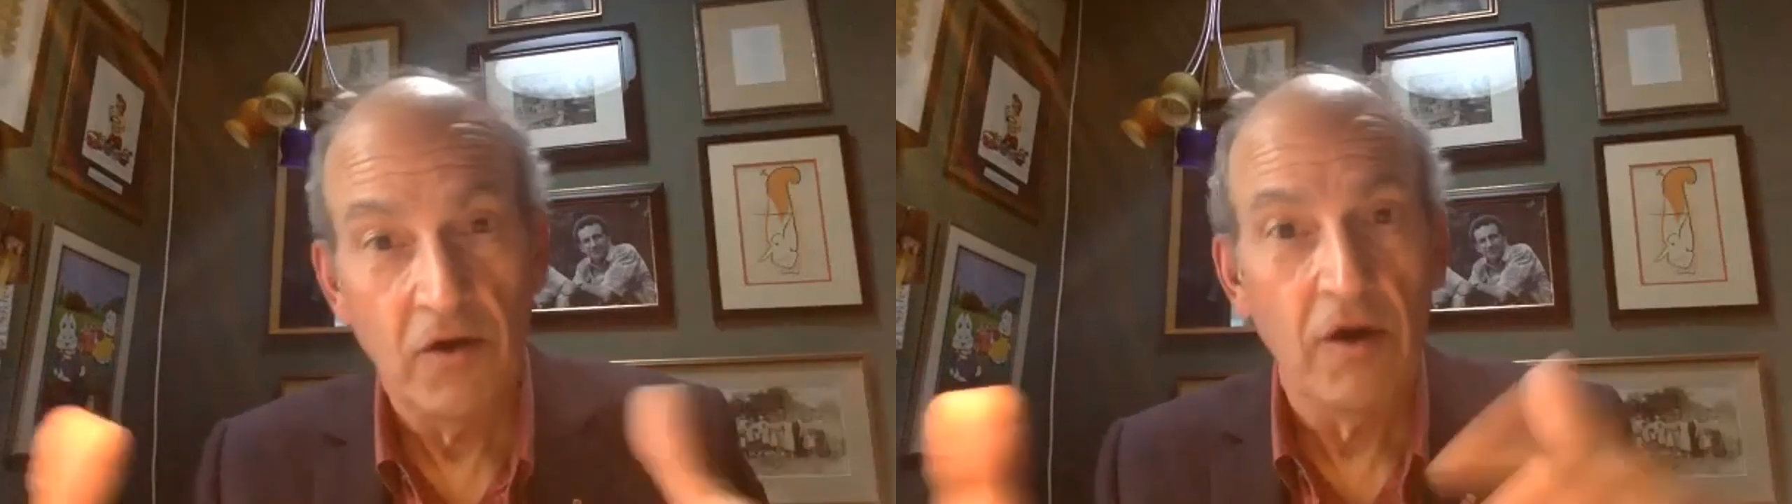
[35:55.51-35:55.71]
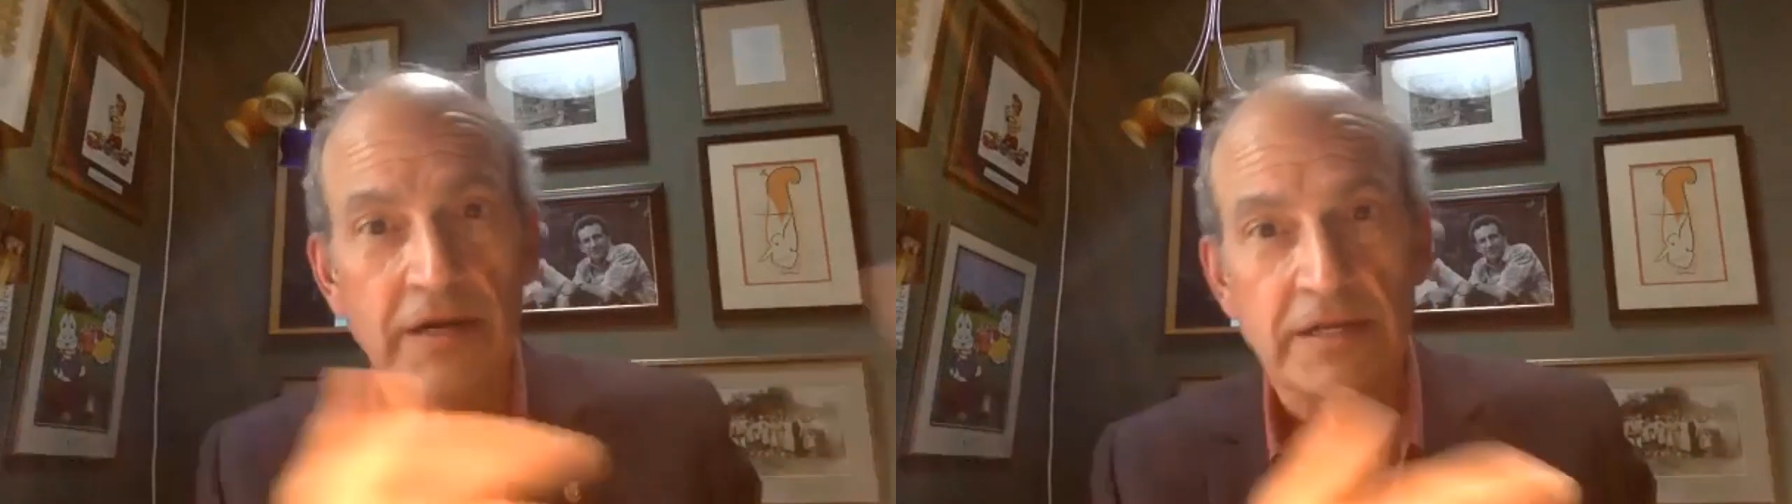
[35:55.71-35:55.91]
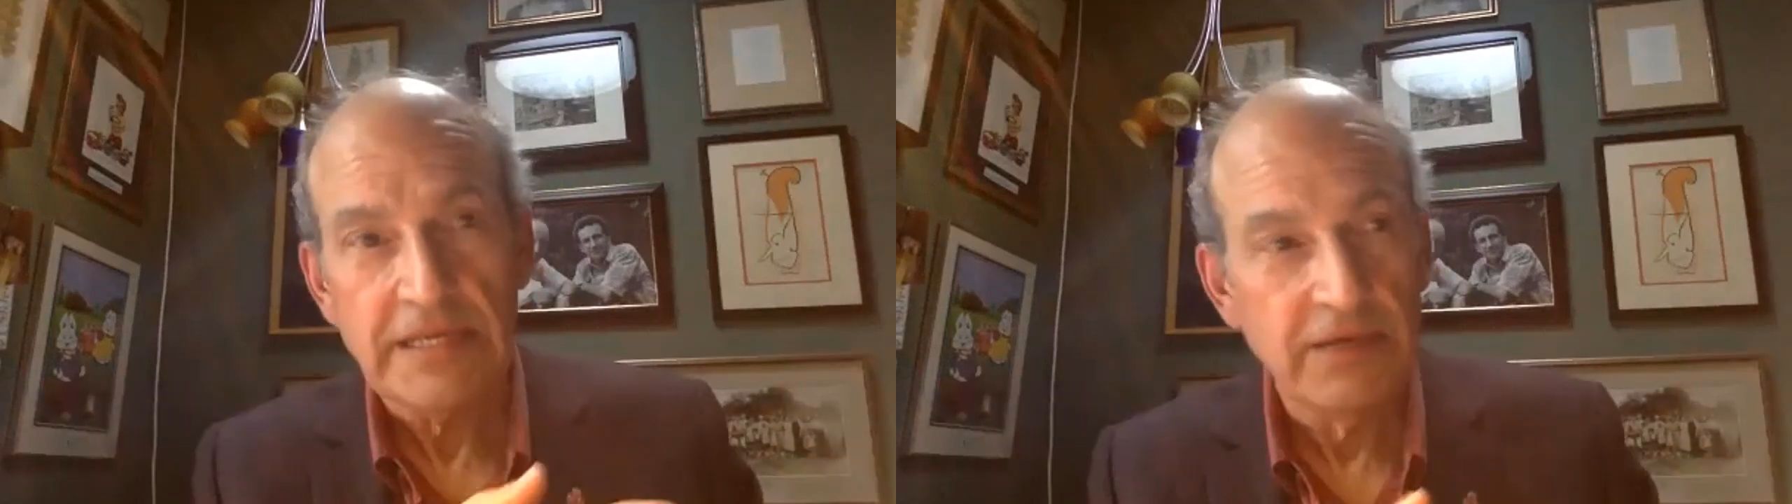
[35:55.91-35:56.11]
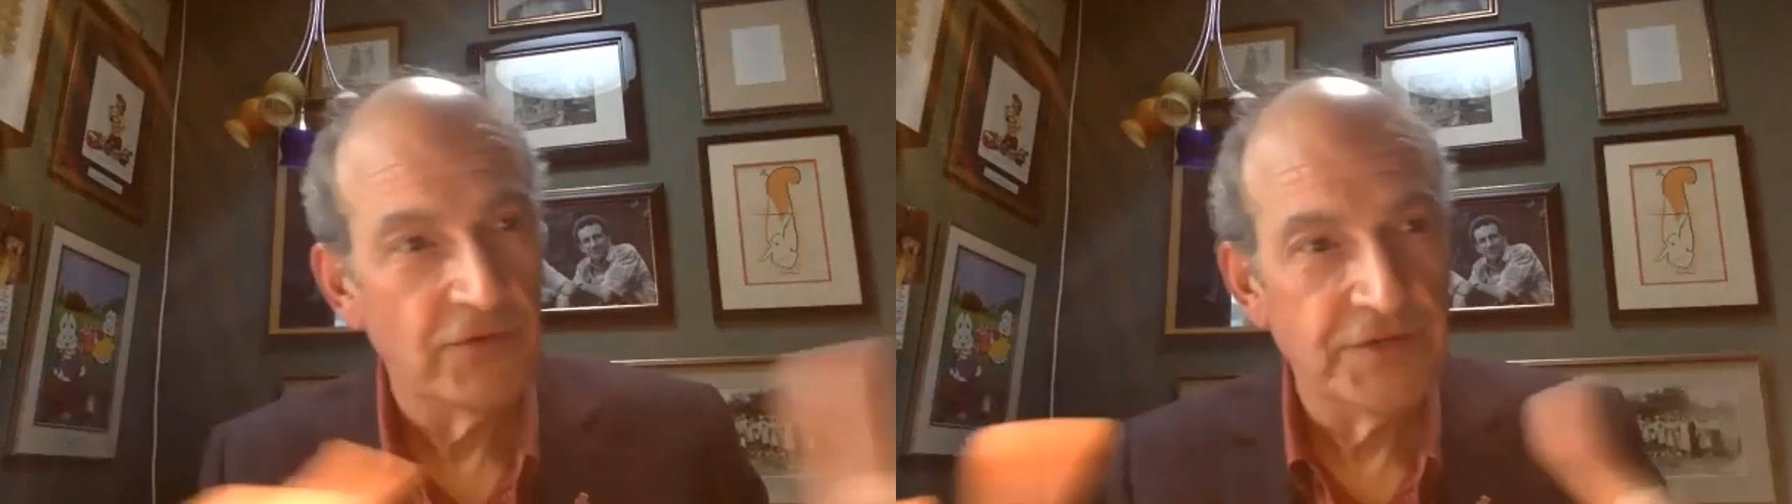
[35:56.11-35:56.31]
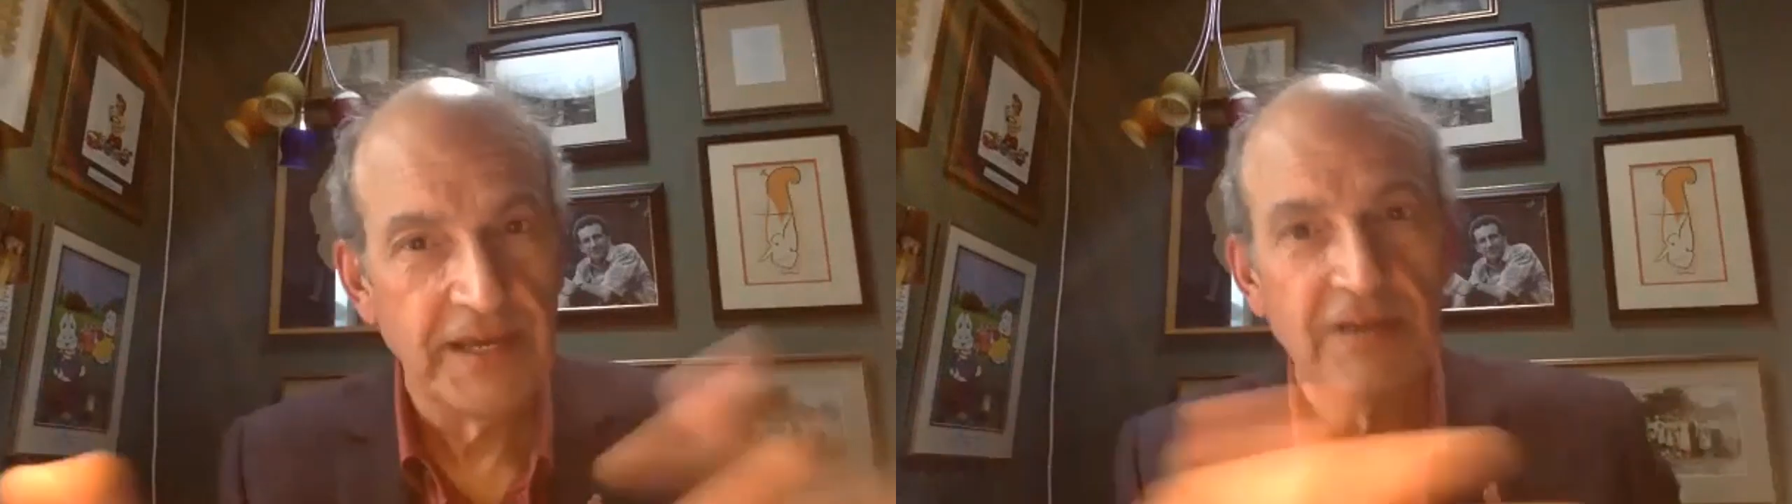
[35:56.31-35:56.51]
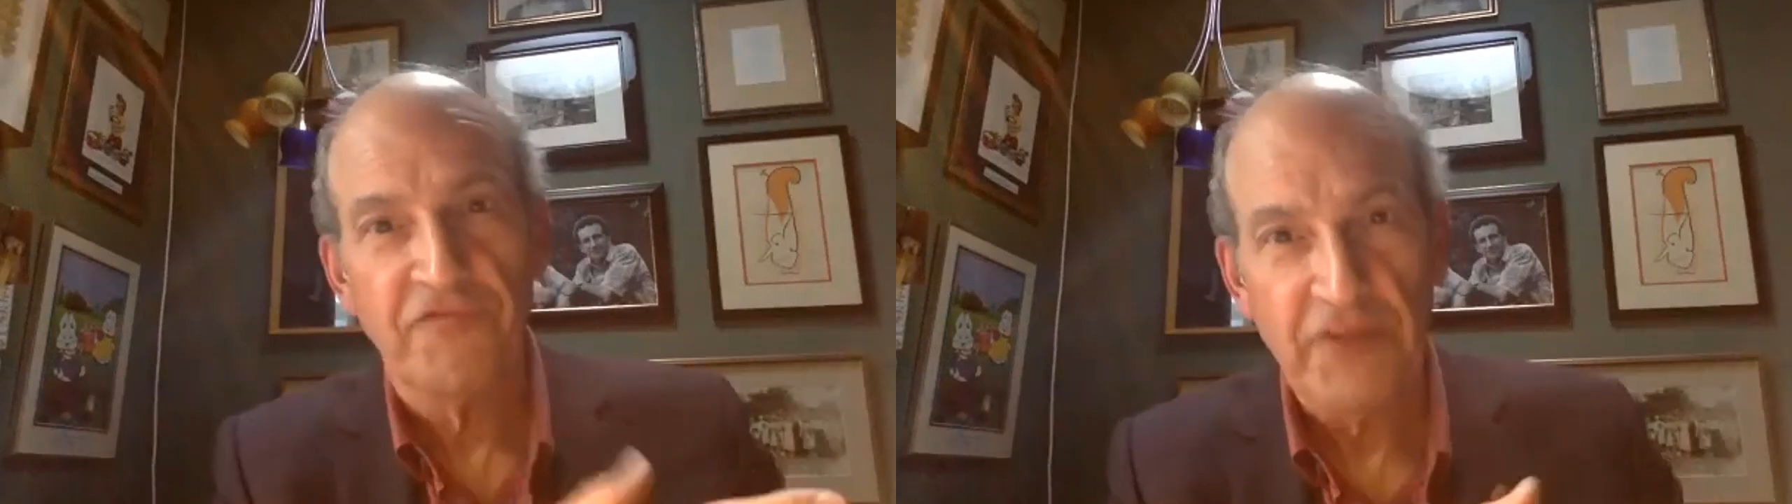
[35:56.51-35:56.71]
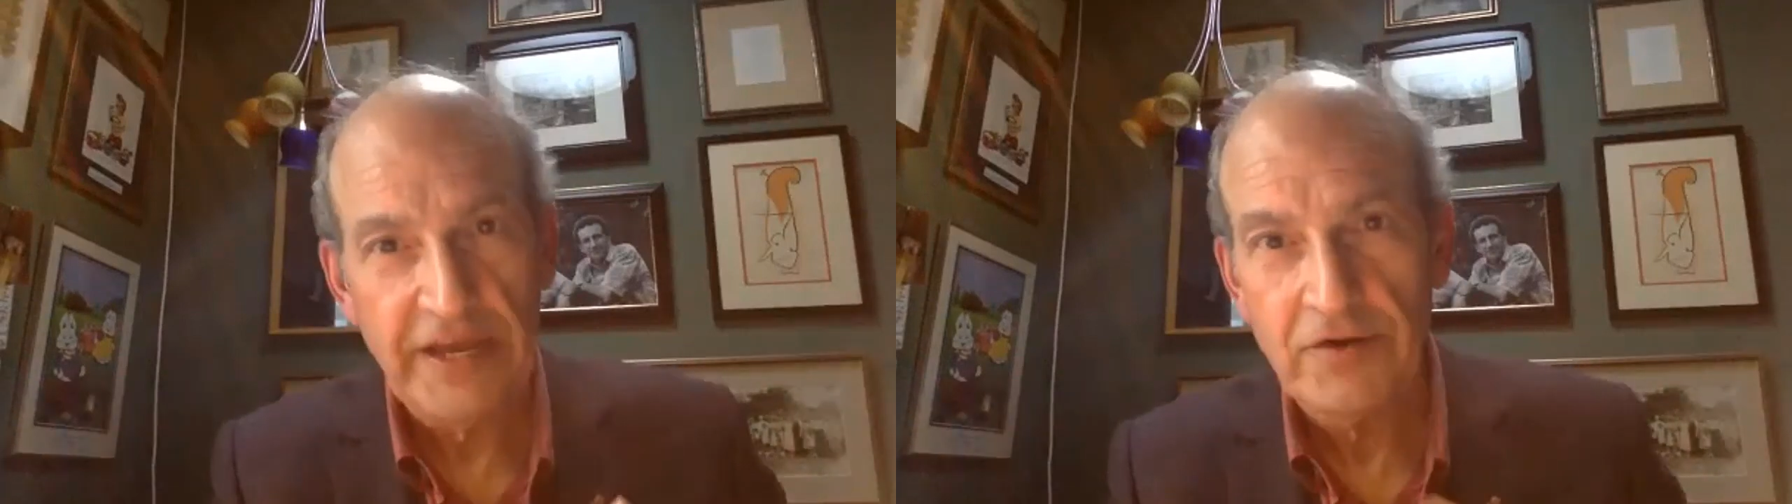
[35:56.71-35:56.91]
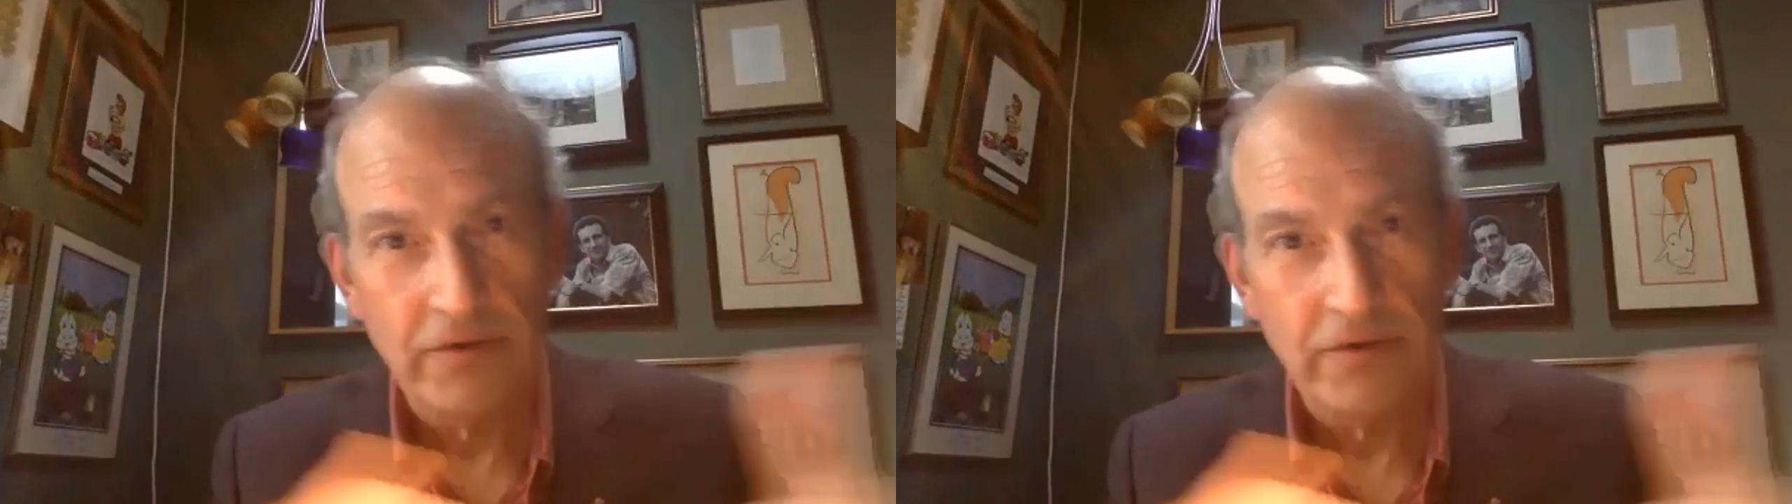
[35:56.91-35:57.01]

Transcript: on leave or to get fed